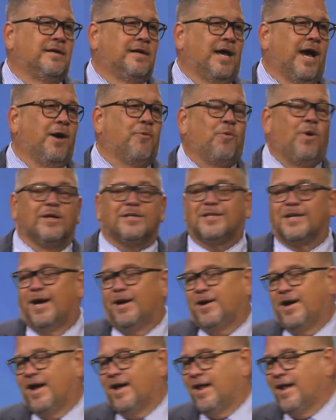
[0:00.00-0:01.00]
I, watch, I,
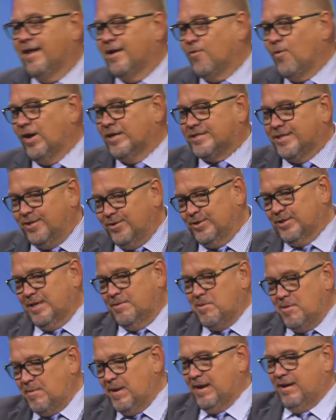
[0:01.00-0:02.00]
I like watching those
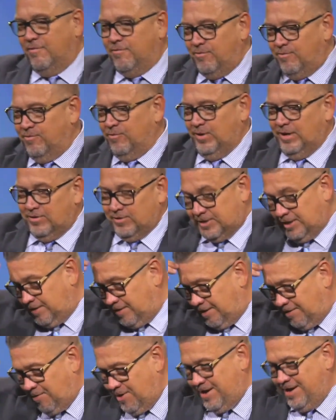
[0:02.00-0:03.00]
MMA reels
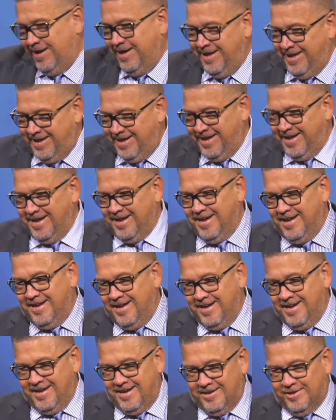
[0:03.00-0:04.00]

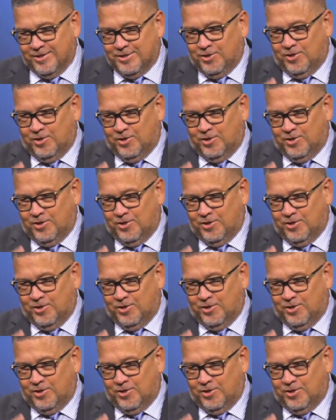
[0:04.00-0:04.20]
because